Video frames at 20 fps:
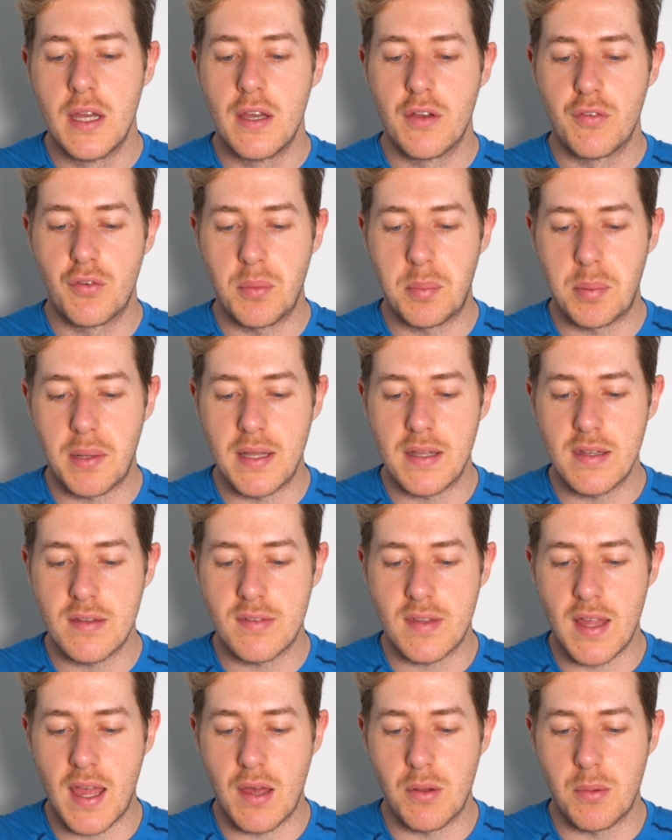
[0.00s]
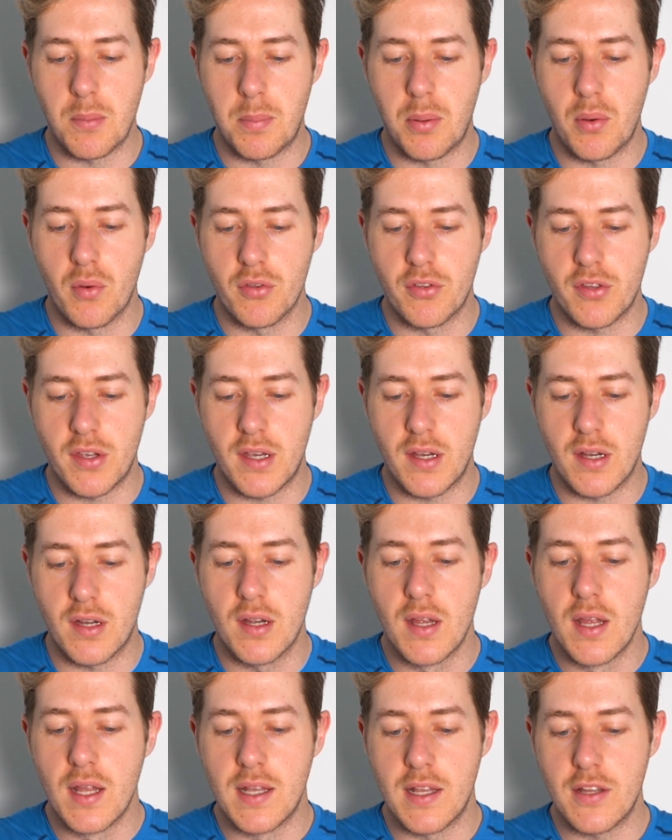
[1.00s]
If we play this down and pause it
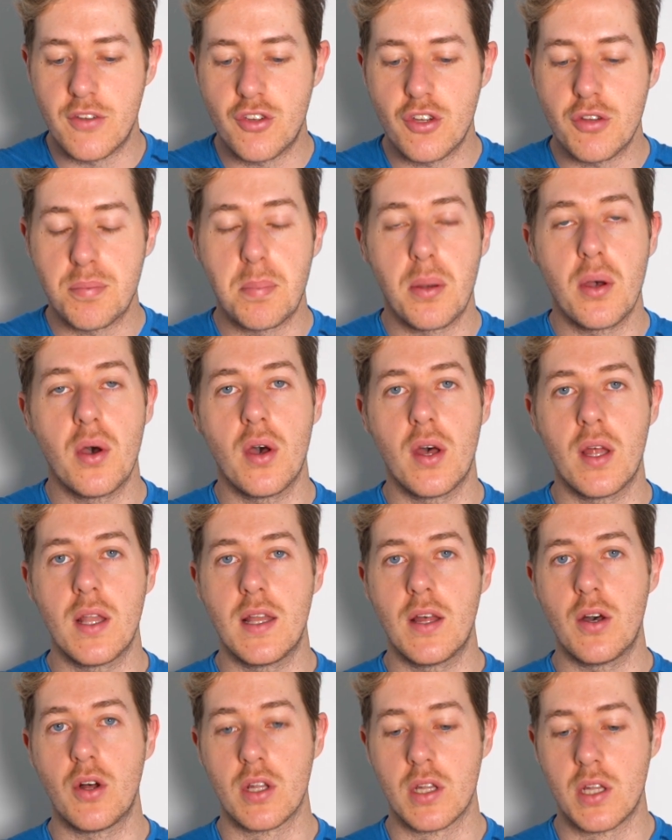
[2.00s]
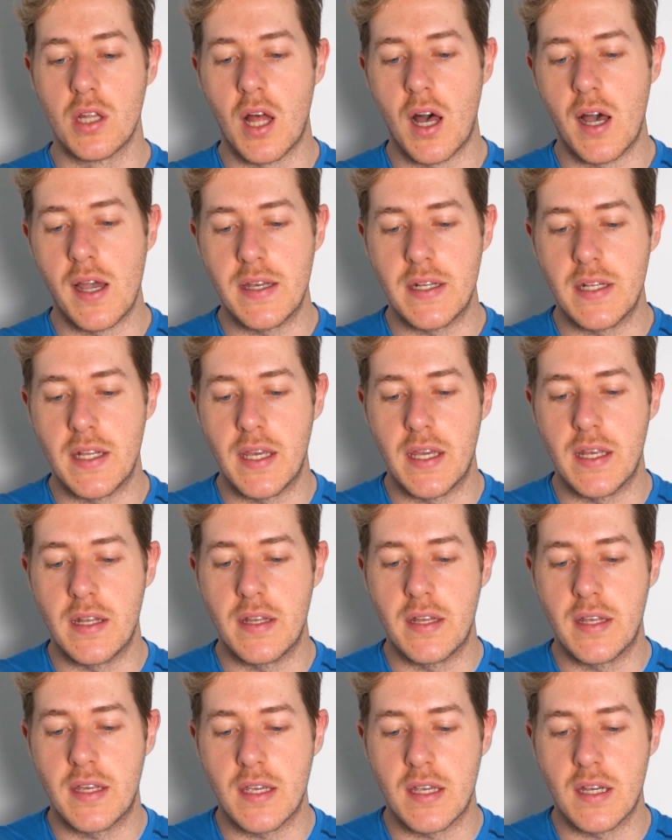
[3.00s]
here, let's just put a little line in
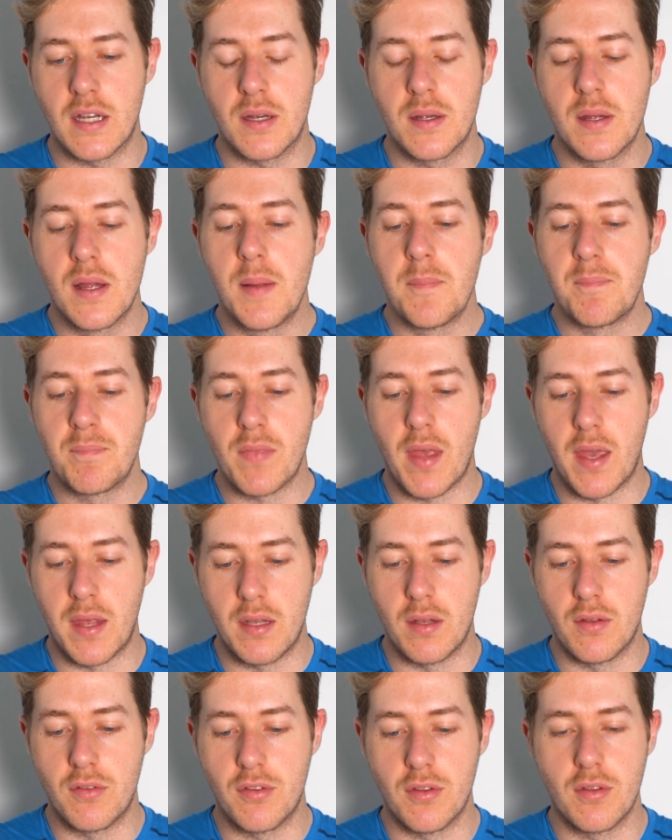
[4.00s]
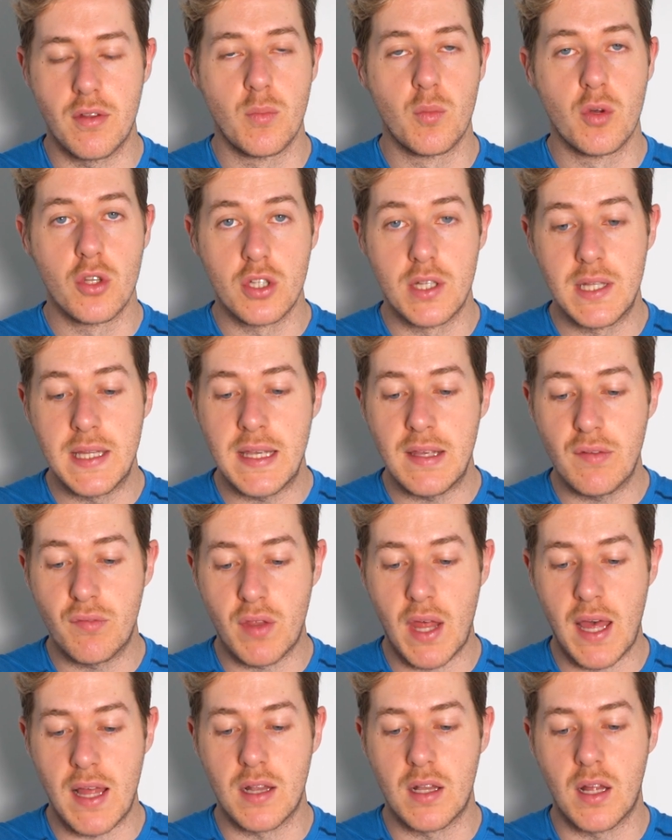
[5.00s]
here, and we'll leave
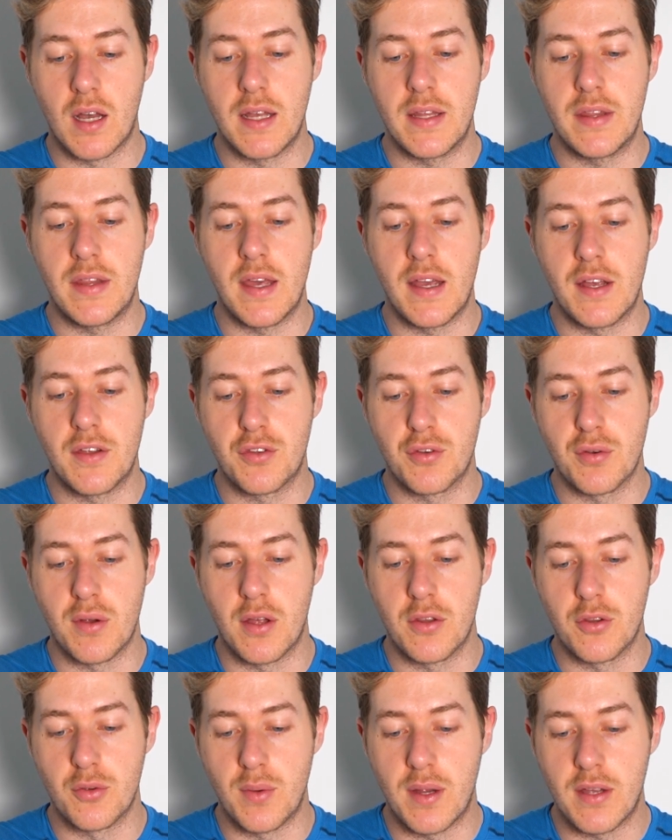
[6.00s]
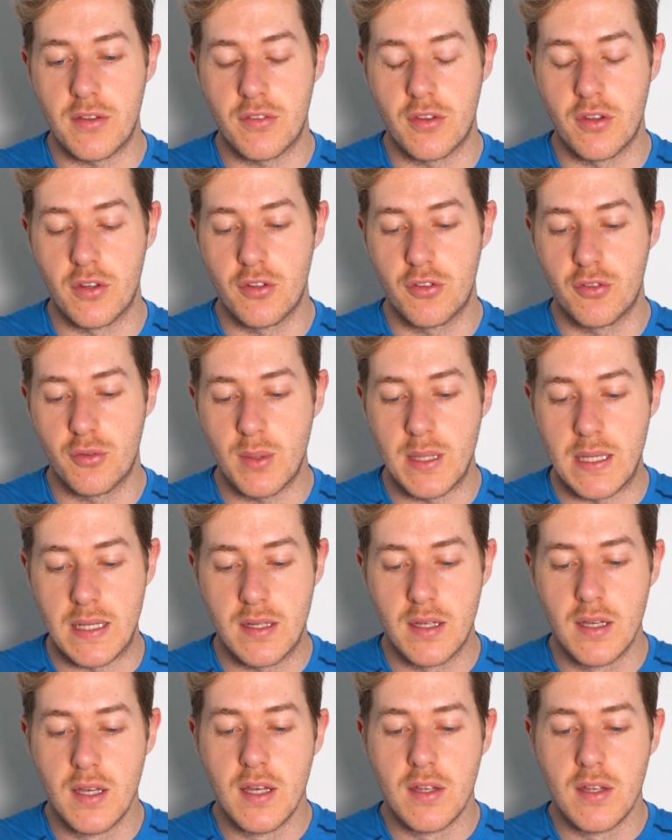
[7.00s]
that line there throughout the rest of the swing.